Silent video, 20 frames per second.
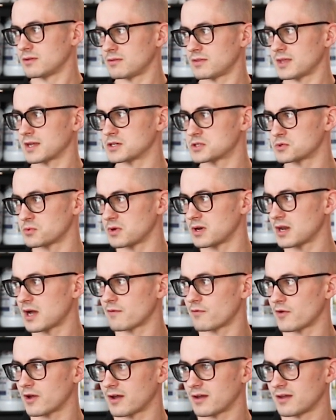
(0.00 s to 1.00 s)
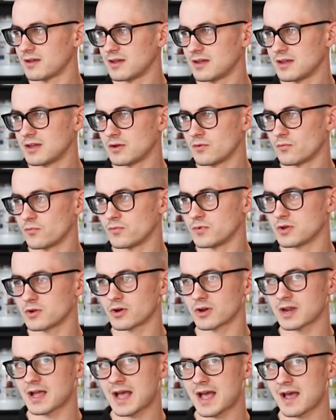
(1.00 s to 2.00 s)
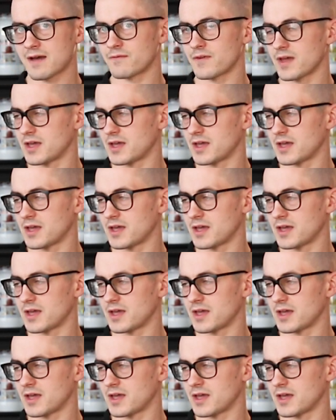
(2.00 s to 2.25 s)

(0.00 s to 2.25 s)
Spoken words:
thing to another, you got to have